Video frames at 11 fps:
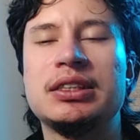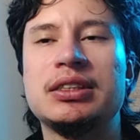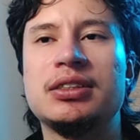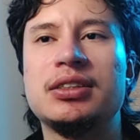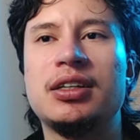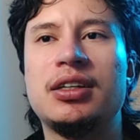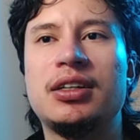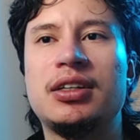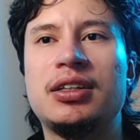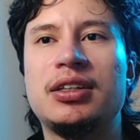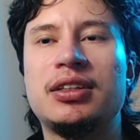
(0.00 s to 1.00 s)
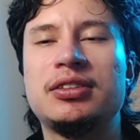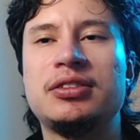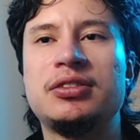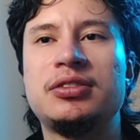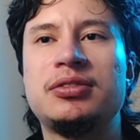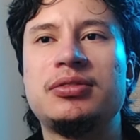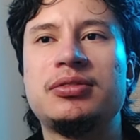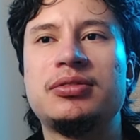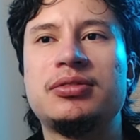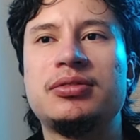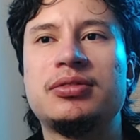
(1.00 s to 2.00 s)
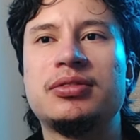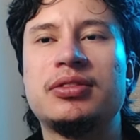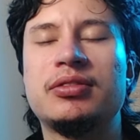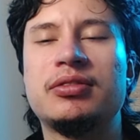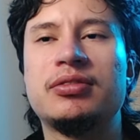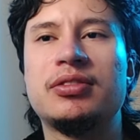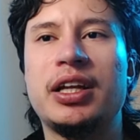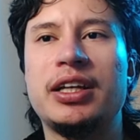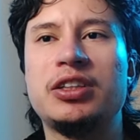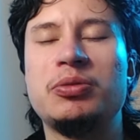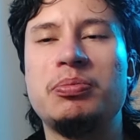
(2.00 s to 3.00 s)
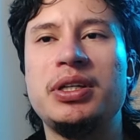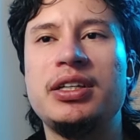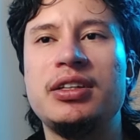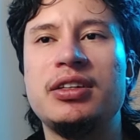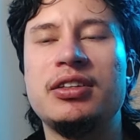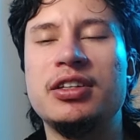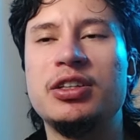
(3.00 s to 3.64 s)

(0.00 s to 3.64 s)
uh like to be this